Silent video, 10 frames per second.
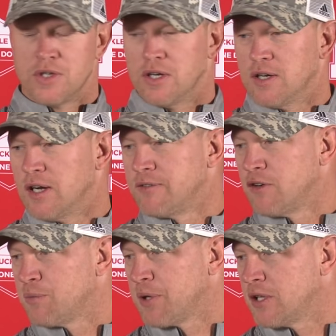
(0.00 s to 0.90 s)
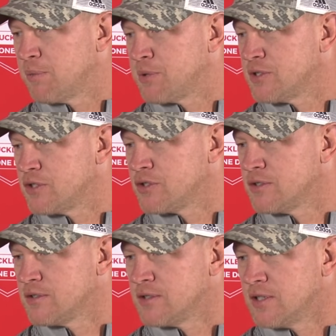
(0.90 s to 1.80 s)
Yeah, I've never played the
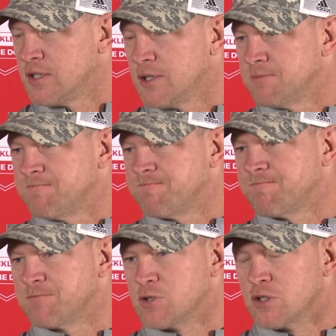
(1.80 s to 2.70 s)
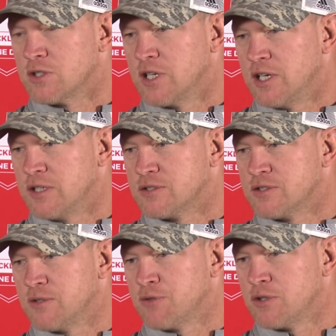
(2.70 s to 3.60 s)
position. Certainly it's
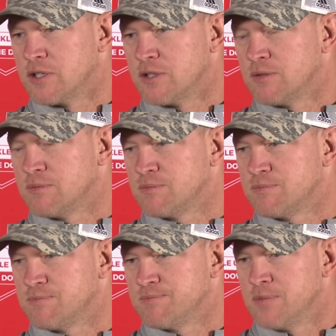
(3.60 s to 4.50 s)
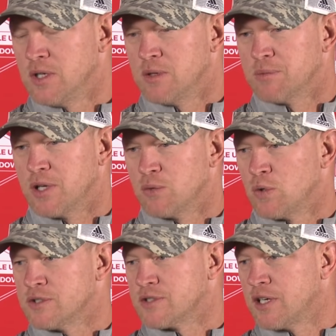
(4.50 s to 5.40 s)
different than playing
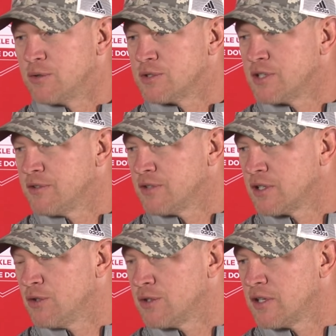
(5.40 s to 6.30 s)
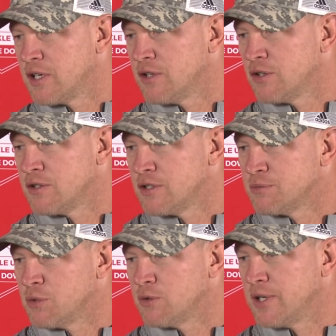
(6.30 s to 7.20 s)
one side receiver and going to the other.
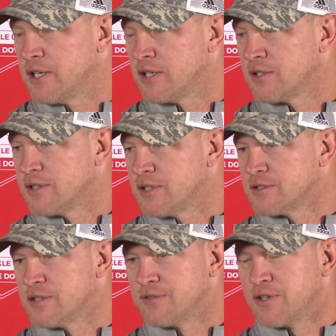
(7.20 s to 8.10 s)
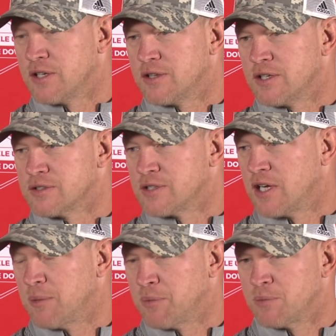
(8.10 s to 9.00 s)
There's more right-handed things and left-handed things that
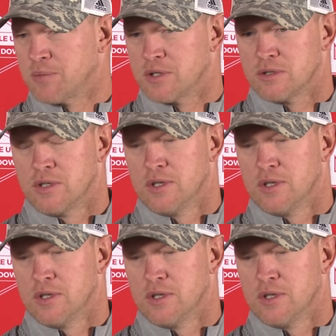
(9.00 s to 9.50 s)
happen, but